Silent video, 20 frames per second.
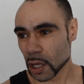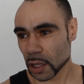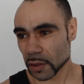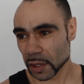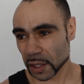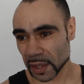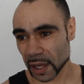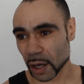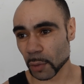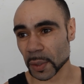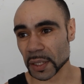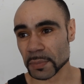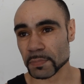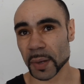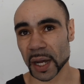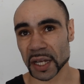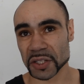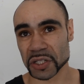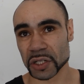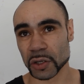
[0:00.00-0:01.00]
that they'll be
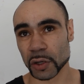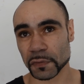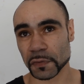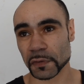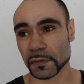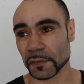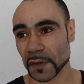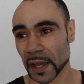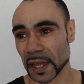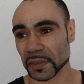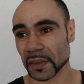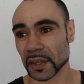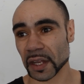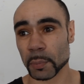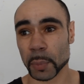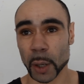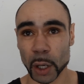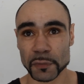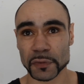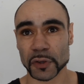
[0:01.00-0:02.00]
buzzing off the fact that
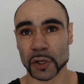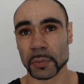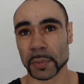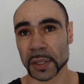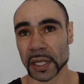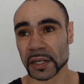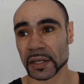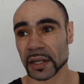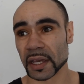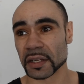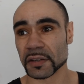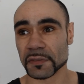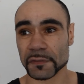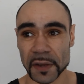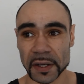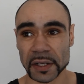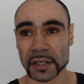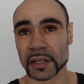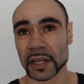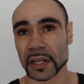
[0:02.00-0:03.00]
they're both going to be in there
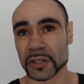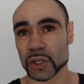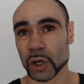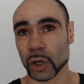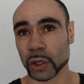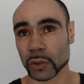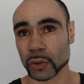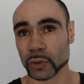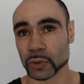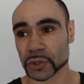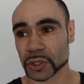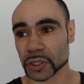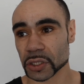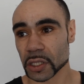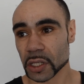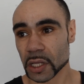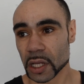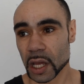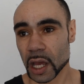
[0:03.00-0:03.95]
defending their titles,